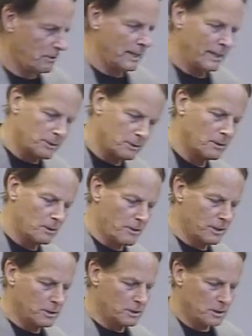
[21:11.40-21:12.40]
I answered their
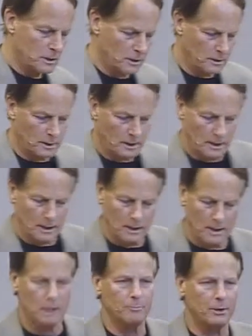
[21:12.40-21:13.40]
questions, and
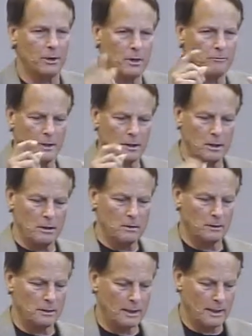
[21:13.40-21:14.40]
they put it on video.
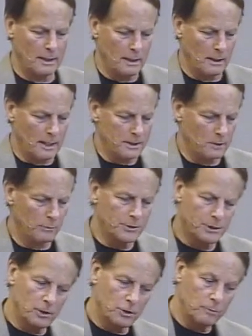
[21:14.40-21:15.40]
And I said, well,
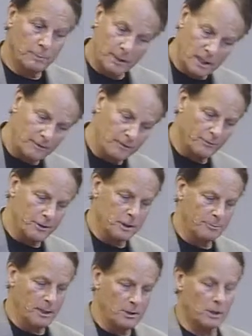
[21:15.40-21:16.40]
since you believe in free
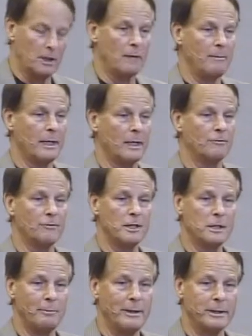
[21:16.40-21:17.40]
speech, can I make a free
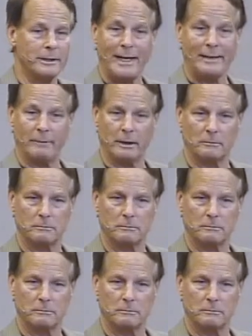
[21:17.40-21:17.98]
speech statement?